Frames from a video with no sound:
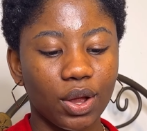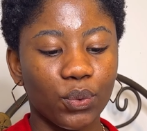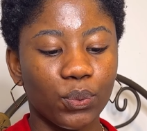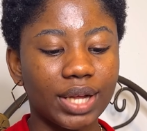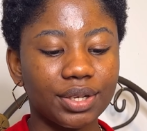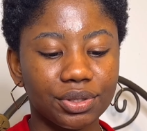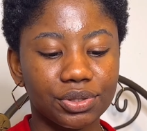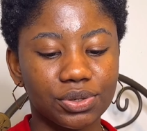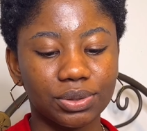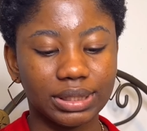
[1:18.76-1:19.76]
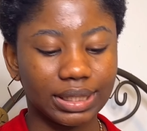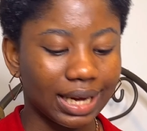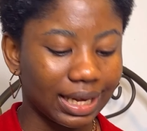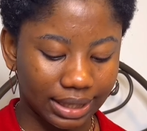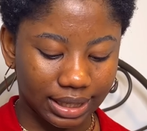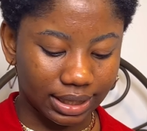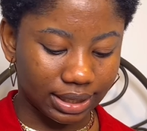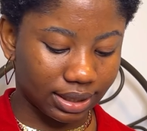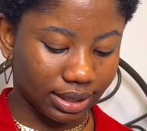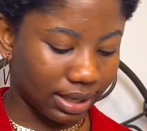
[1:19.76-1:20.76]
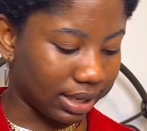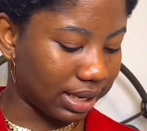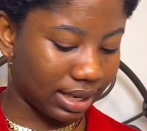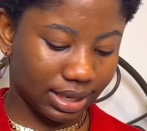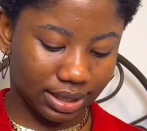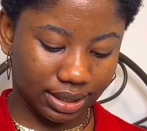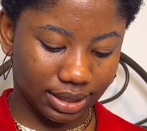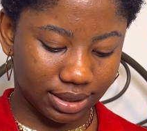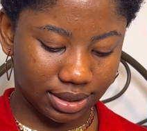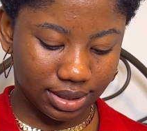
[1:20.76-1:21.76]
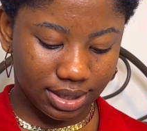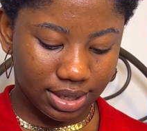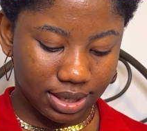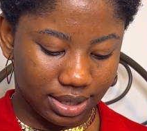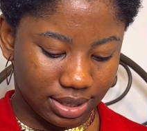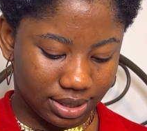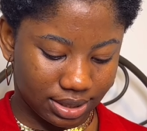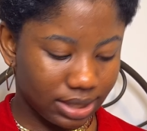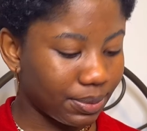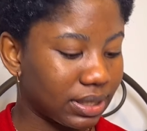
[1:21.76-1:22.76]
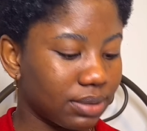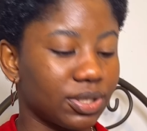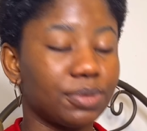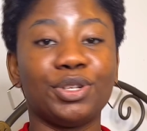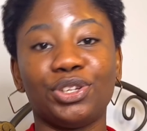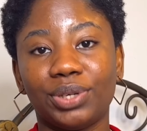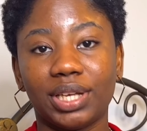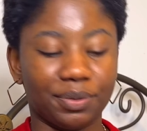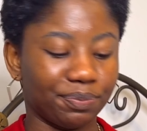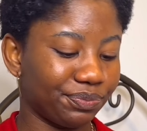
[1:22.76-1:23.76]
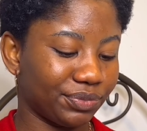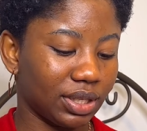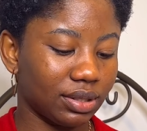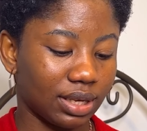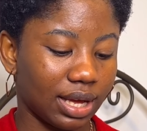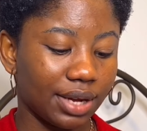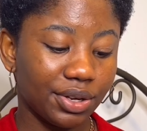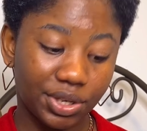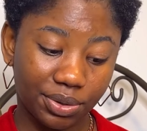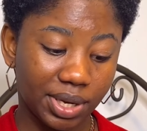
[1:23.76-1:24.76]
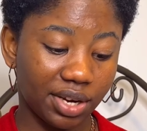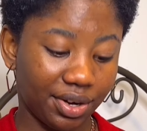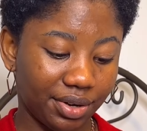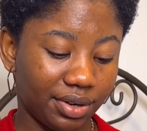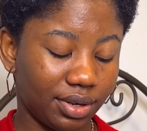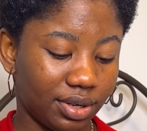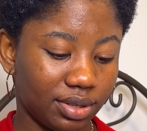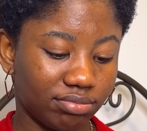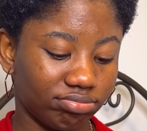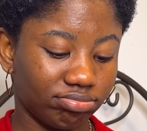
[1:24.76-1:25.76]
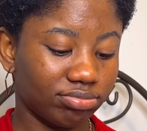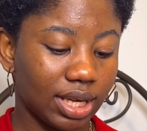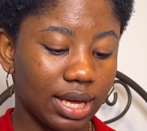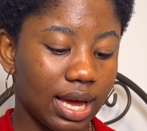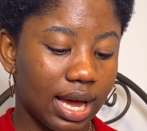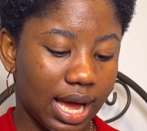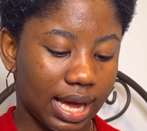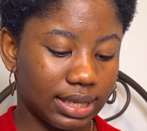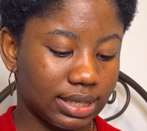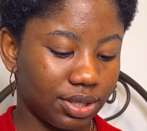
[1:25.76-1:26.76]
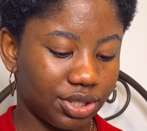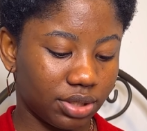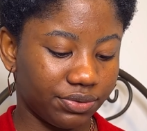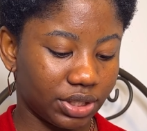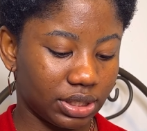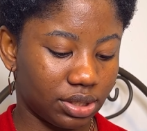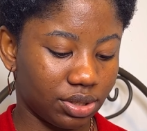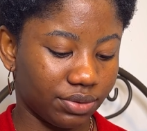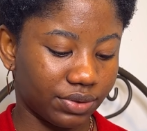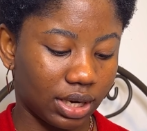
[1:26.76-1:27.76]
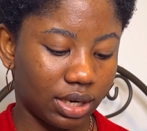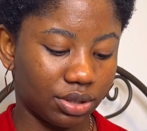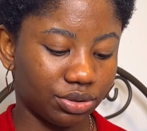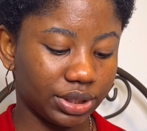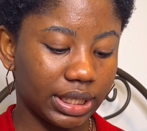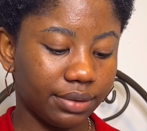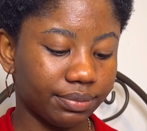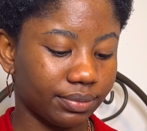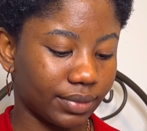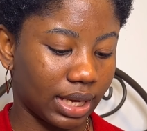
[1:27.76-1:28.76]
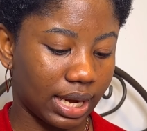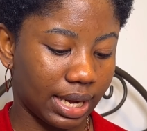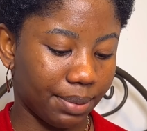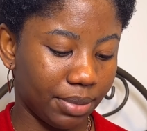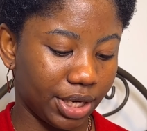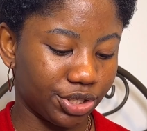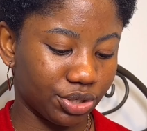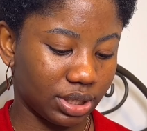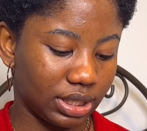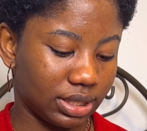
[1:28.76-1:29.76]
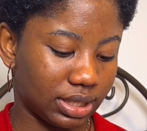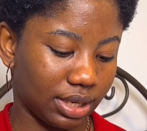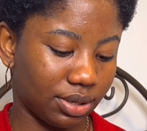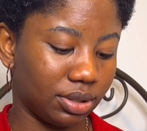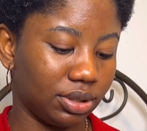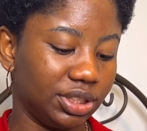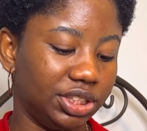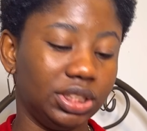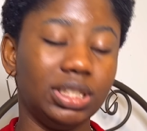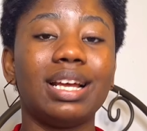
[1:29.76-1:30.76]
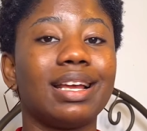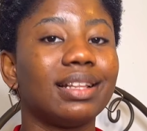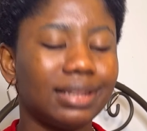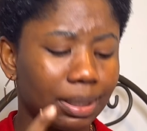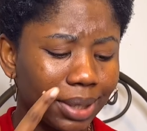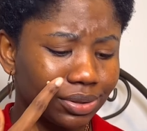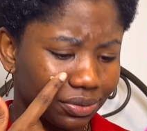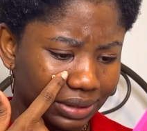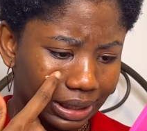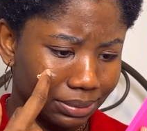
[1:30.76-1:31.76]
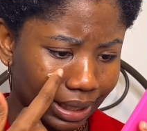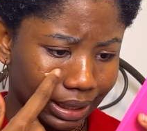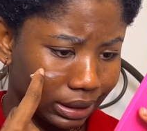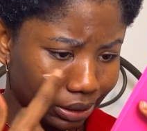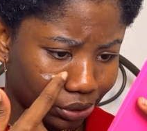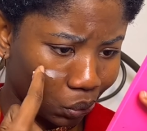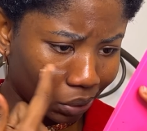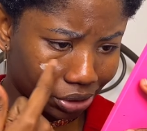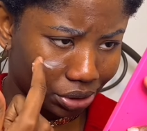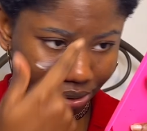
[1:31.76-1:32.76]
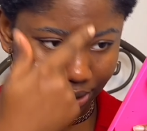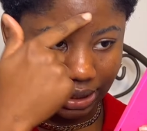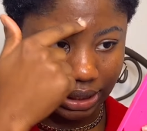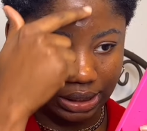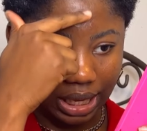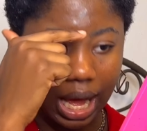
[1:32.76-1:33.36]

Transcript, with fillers: where do you school in Canada? I. This person must be new here. Are you new here? I attend University of Calgary. I major in psychology. The amount of times I get this question is